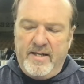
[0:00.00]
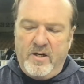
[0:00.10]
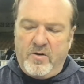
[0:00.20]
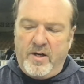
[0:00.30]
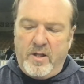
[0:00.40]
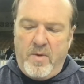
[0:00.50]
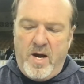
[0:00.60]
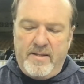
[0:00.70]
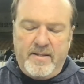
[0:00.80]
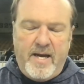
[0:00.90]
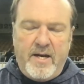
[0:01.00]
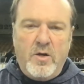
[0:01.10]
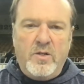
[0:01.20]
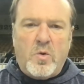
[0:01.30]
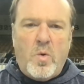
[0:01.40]
Deer Creek Lamont got a
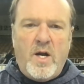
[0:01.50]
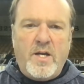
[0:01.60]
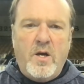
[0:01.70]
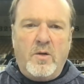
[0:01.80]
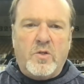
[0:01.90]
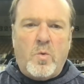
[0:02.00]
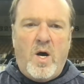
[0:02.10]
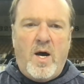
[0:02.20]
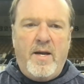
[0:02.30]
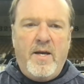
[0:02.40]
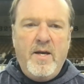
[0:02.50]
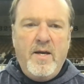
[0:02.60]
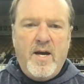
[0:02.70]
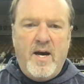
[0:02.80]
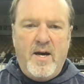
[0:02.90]
good squad, a young squad
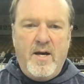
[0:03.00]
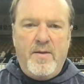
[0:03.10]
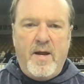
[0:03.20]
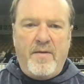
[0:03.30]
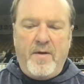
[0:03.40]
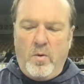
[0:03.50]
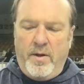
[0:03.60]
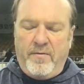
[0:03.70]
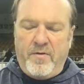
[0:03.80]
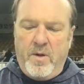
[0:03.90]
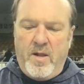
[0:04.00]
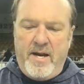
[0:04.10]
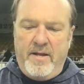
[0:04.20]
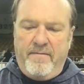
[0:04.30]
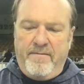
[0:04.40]
that I think we'll hear from a
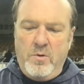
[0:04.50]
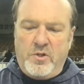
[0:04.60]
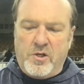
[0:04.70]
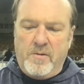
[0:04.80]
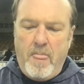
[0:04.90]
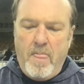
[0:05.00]
lot in the future.